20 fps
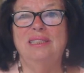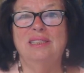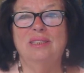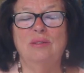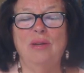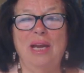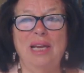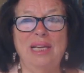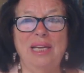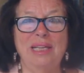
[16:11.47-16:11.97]

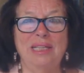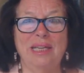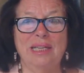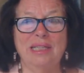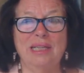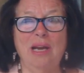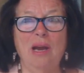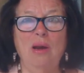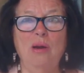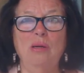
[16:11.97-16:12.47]
So I let
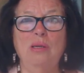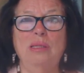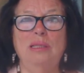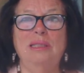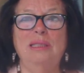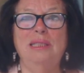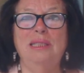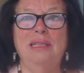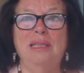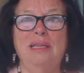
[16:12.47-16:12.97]
it go,
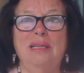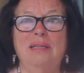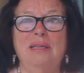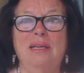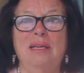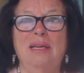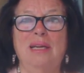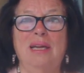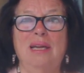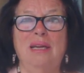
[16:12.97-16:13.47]

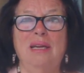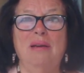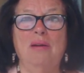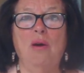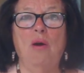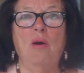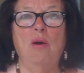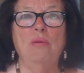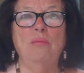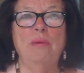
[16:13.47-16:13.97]

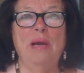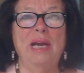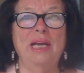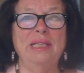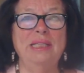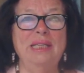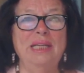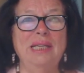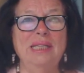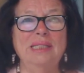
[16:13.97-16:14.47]
all my
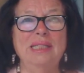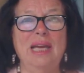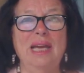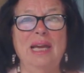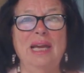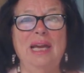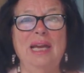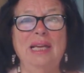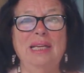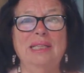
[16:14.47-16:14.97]
ideas
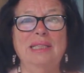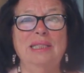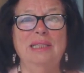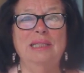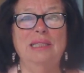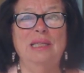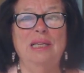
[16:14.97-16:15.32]
I had.